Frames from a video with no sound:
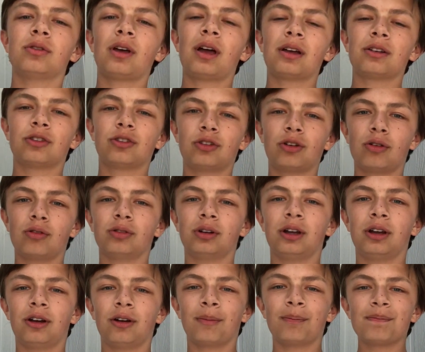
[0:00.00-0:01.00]
as shown
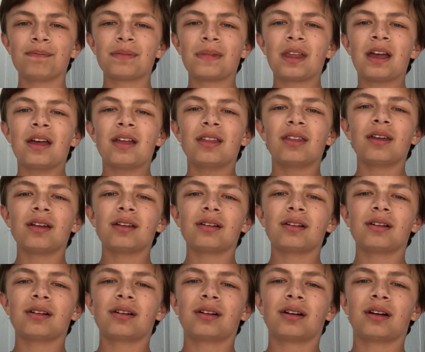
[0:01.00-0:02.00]
here, that
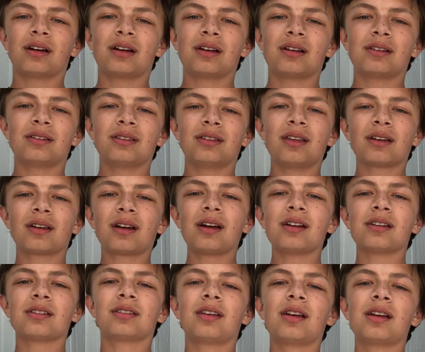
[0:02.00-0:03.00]

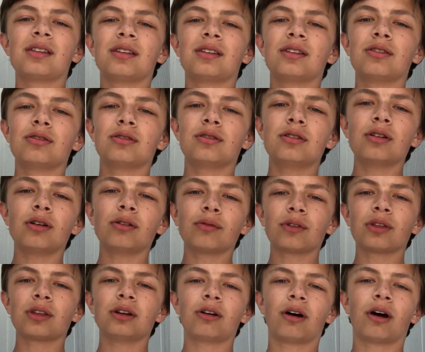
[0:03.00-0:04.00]
kind of say that you don't
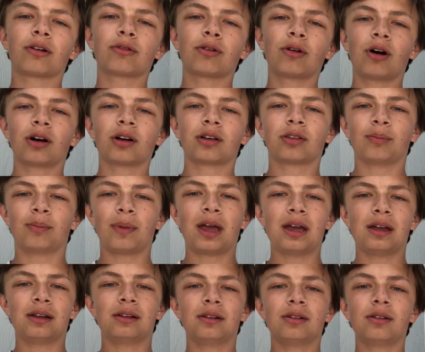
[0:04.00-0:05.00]
really know how Kronk is
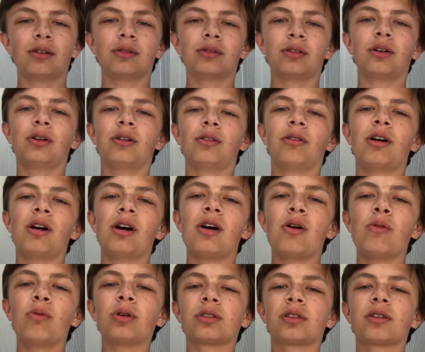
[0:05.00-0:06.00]
made and you don't know
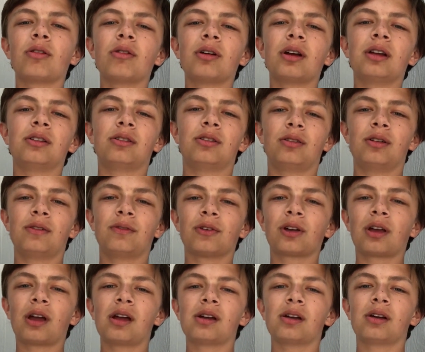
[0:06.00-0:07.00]
what's going into it if
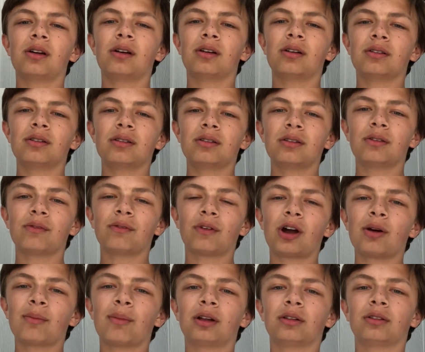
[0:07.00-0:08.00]
you're getting a
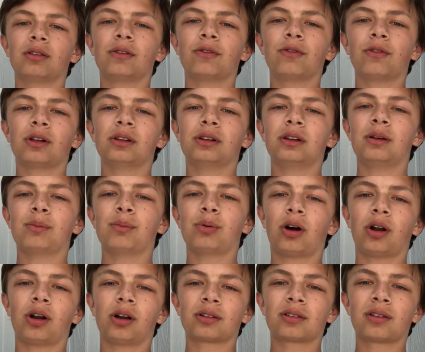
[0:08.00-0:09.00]
environmentally friendly
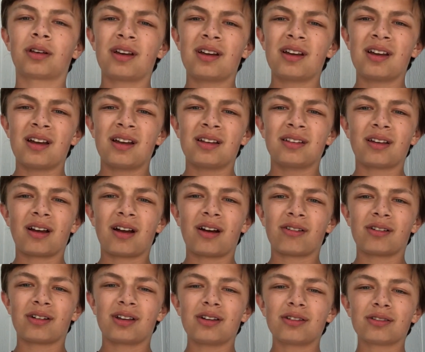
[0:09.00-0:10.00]
product.
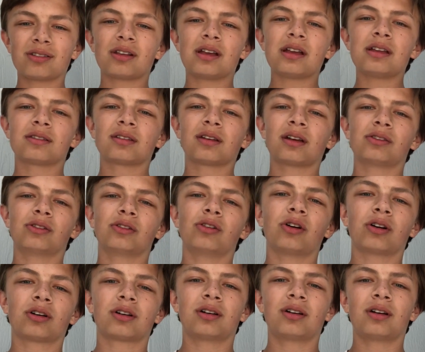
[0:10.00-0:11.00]
Now, here's an inside
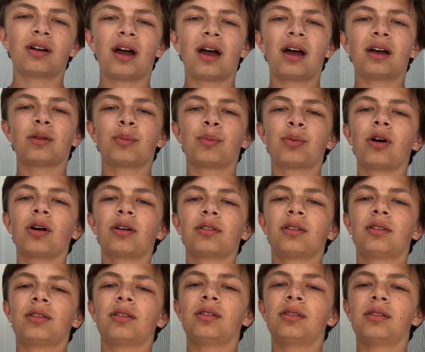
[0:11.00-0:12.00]
look at the
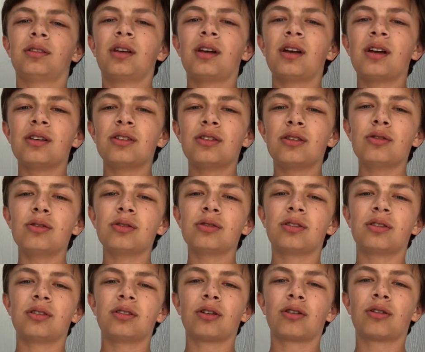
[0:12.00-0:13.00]
processes
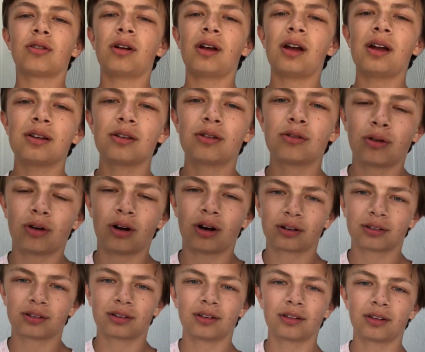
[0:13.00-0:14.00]
used to create
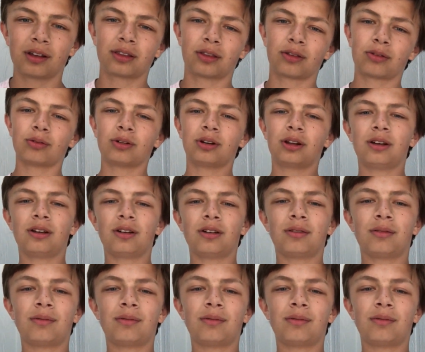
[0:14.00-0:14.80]
Kronks, like this one here.